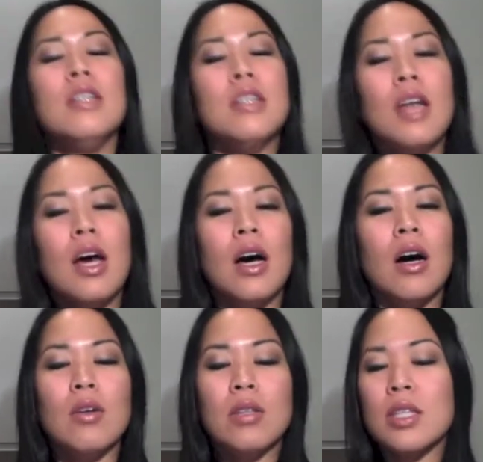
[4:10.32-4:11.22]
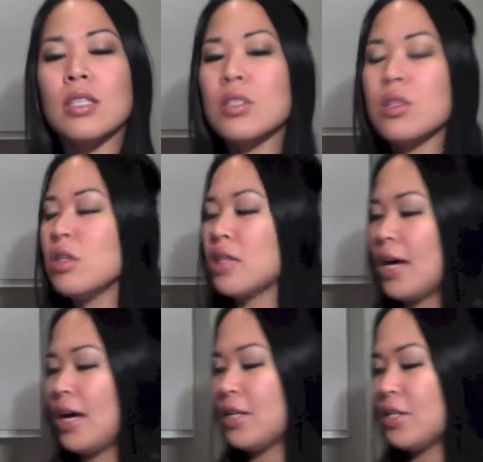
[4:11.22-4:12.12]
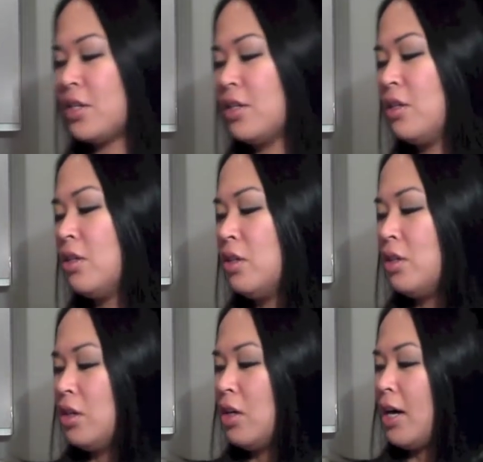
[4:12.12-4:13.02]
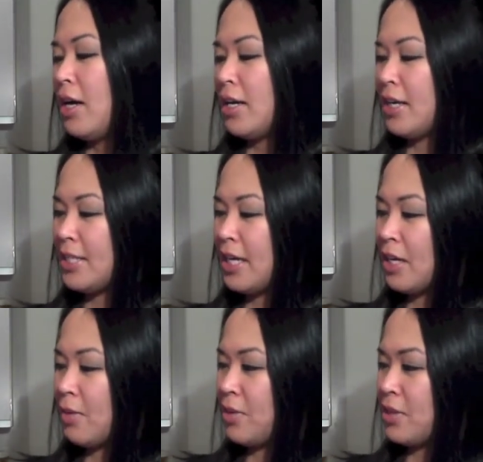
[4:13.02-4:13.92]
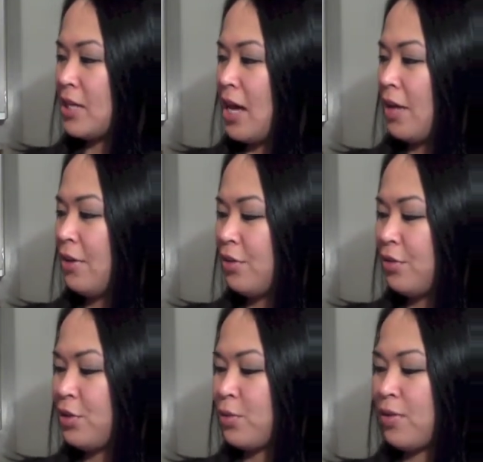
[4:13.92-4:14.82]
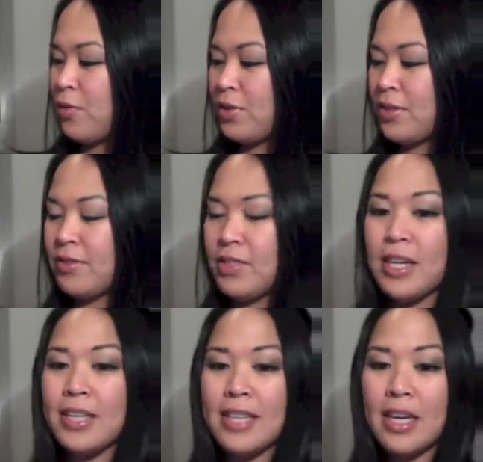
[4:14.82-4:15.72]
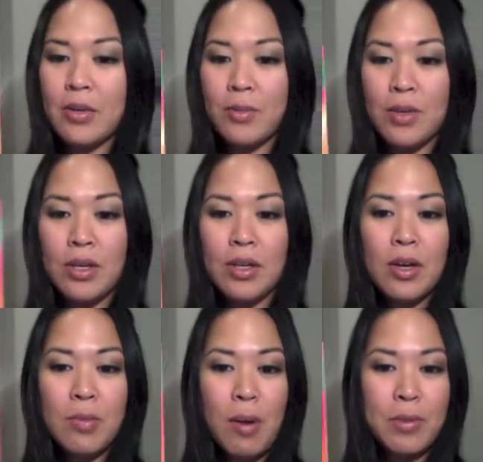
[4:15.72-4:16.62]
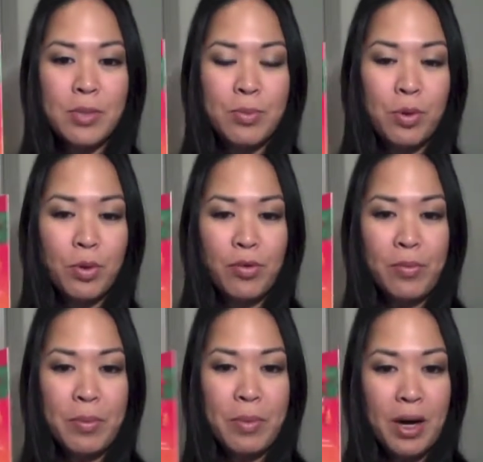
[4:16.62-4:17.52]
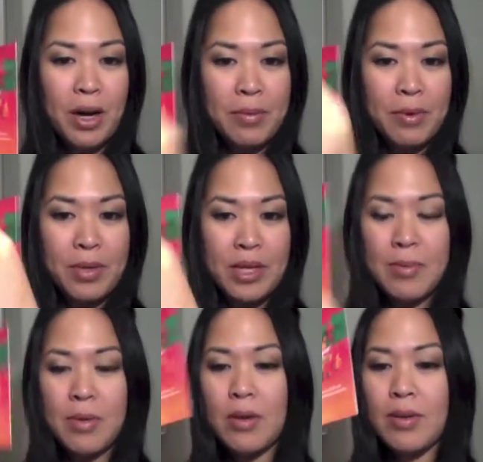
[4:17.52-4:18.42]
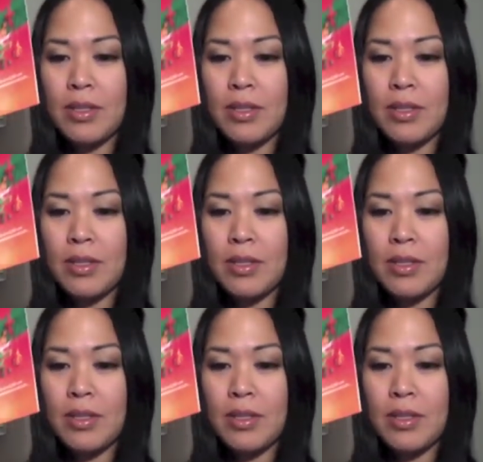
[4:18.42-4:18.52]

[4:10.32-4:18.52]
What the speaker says: Now, let us look at, I take it with this calendar, there's 24 days of tea. I take it we probably just pull from the bottom and we keep going.